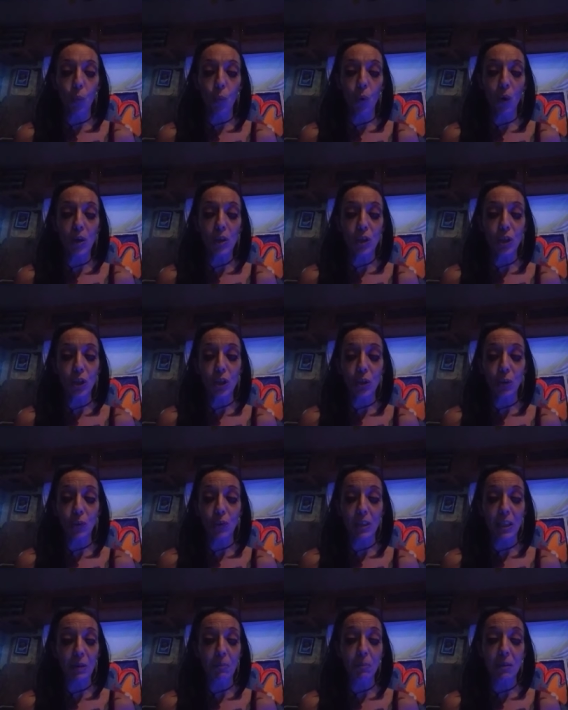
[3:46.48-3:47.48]
What do your
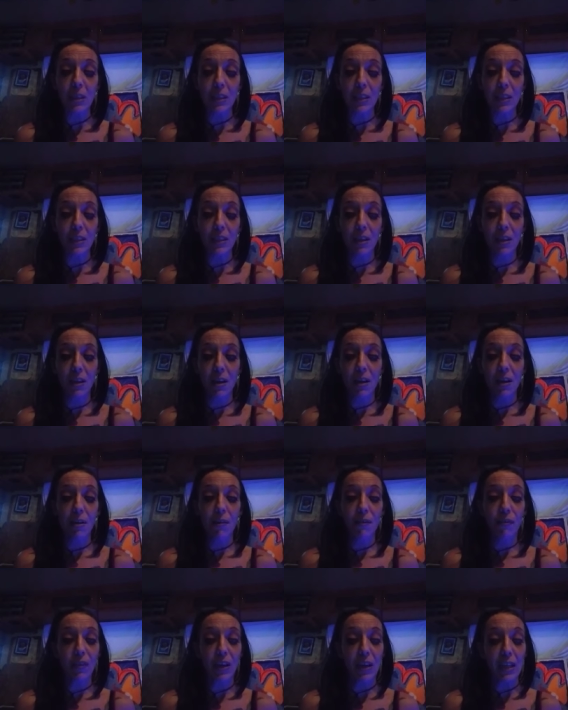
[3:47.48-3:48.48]
deepest
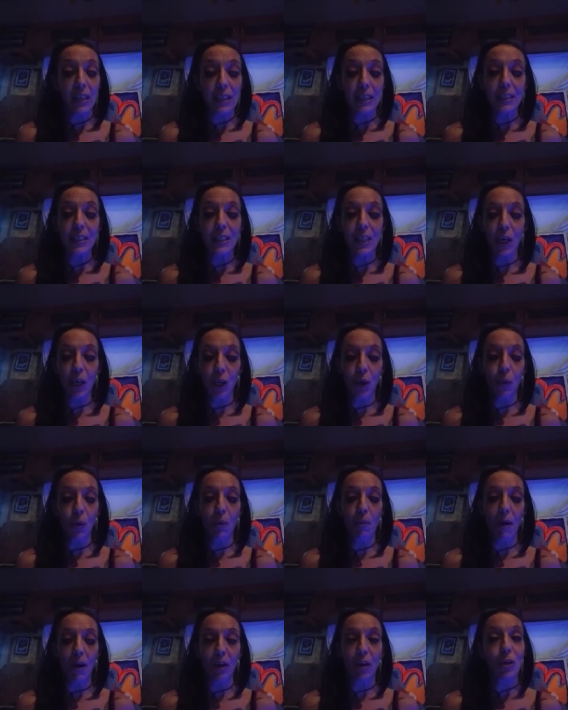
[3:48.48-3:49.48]
feelings tell you
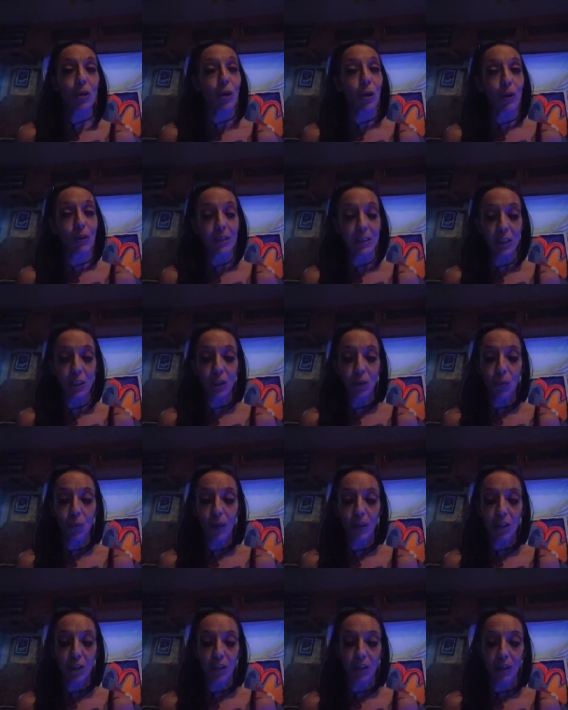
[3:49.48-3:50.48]
about your current
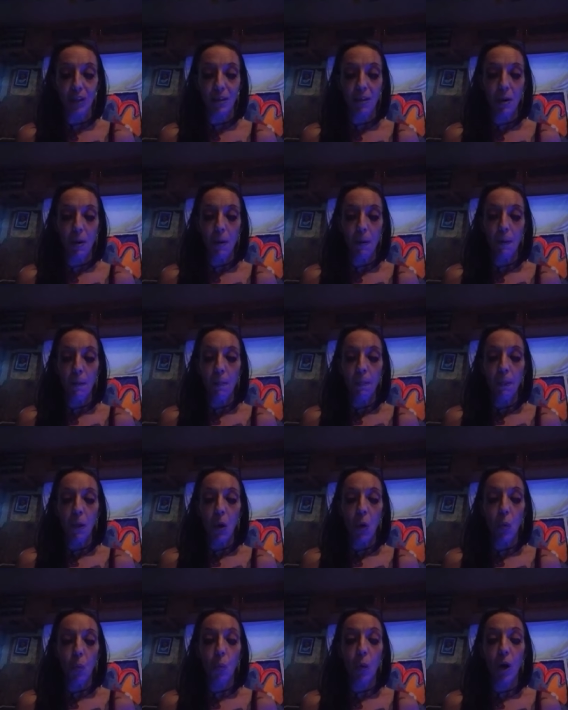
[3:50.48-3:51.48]
situation?
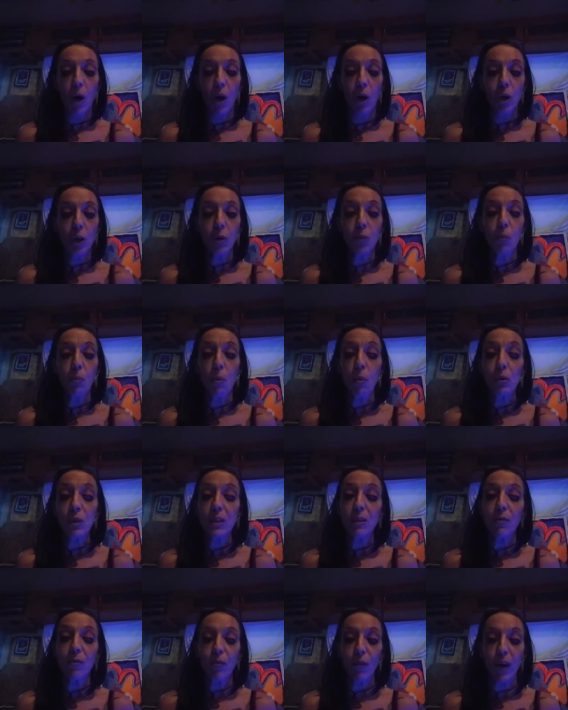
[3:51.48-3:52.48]
What are you
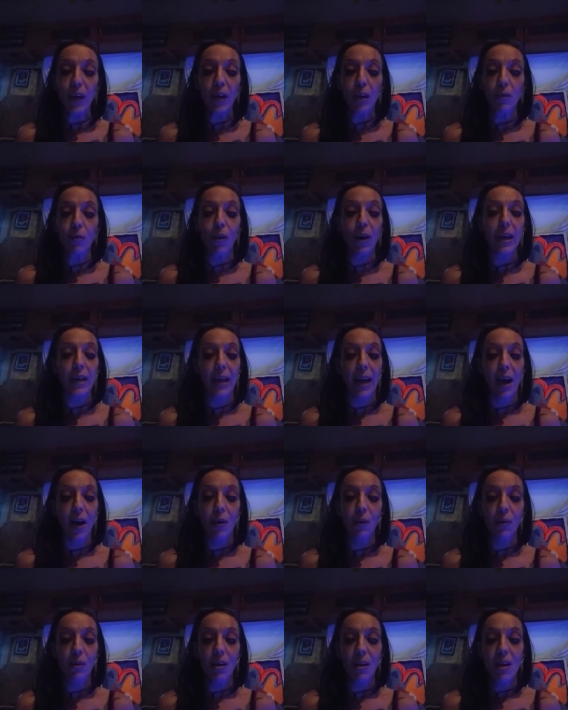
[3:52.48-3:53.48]
most afraid of right
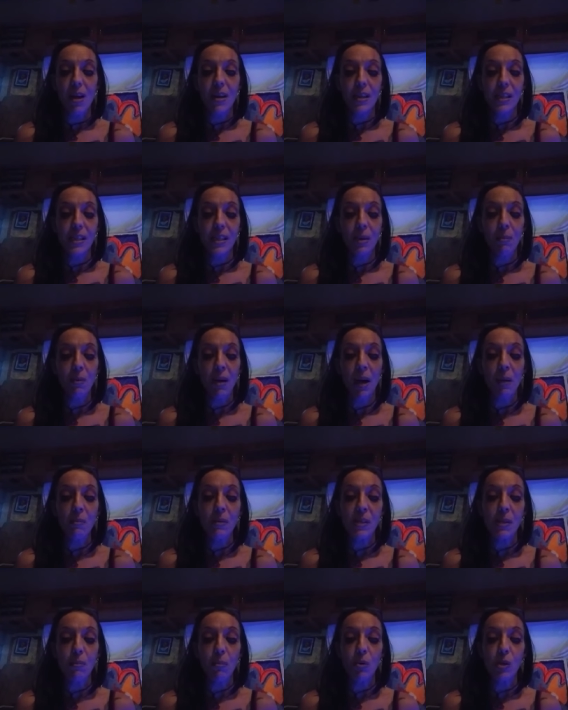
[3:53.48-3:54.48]
now?
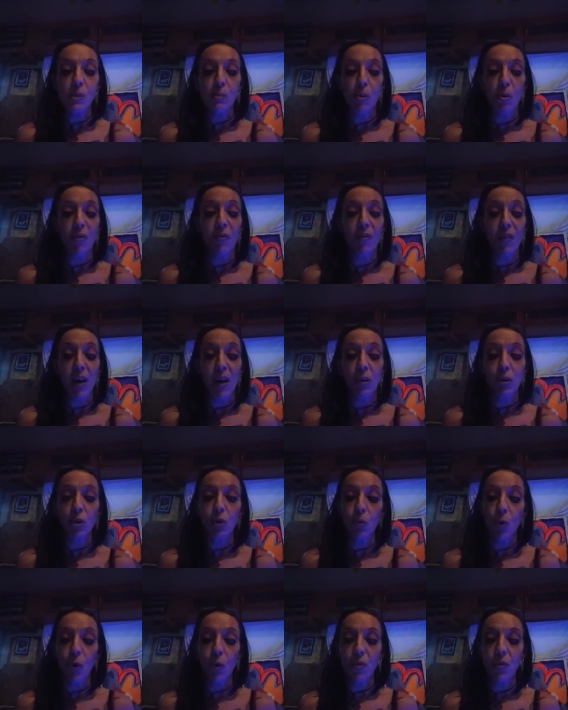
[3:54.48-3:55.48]
Sometimes the most
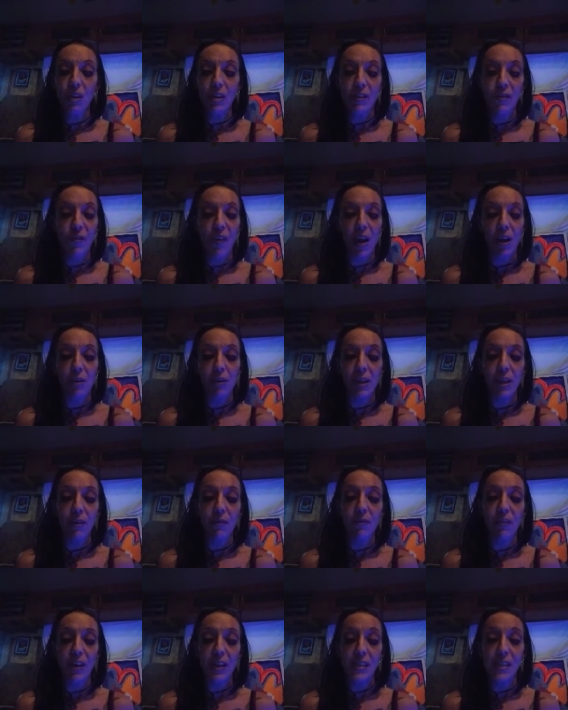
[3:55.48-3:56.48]
profound growth is found
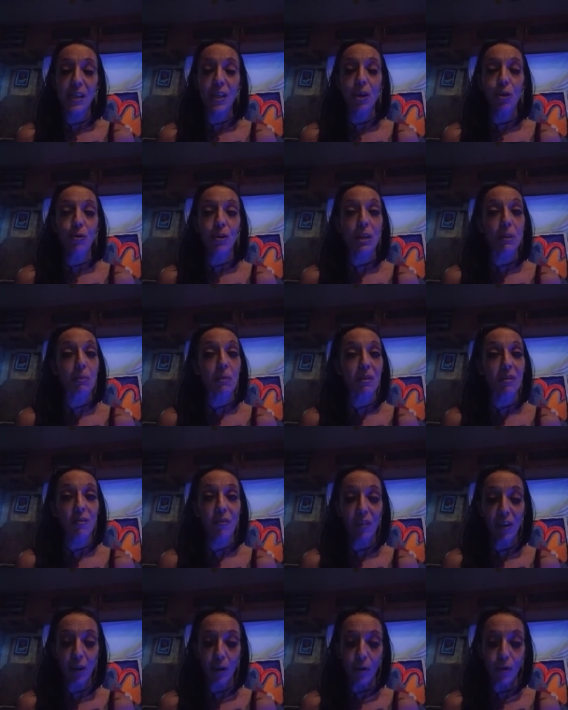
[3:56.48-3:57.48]
in facing your deepest
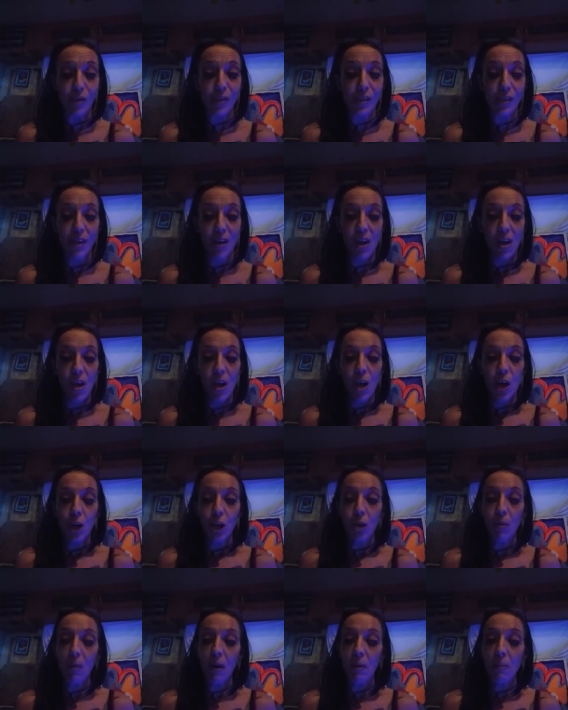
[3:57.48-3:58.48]
fears.
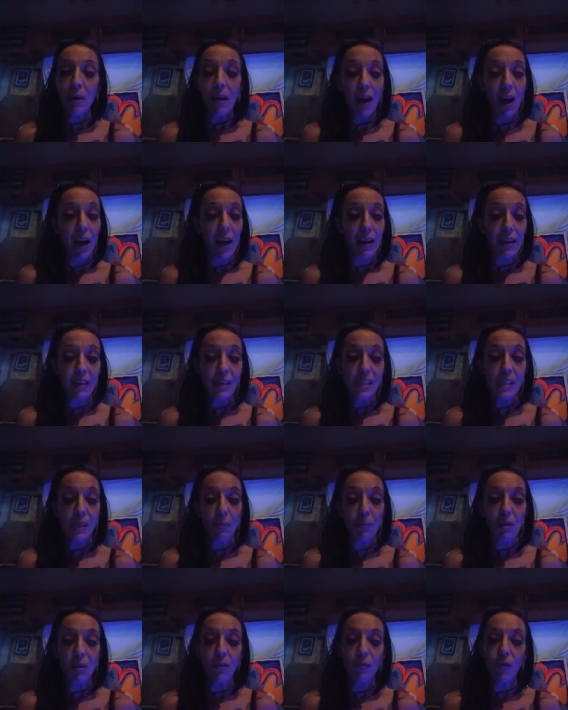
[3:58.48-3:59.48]
You may be hiding
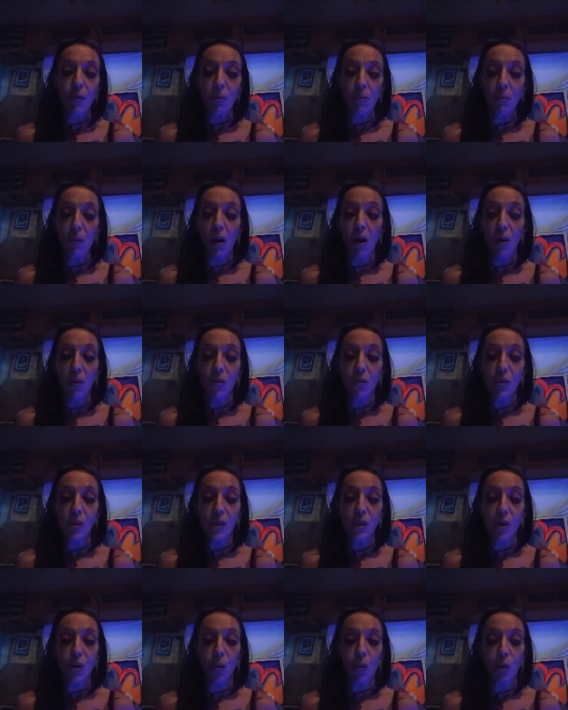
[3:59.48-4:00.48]
something from
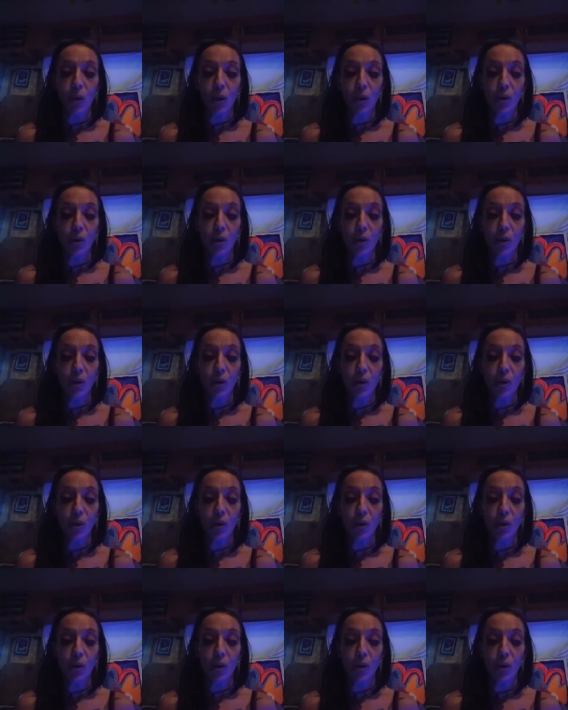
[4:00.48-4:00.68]
others or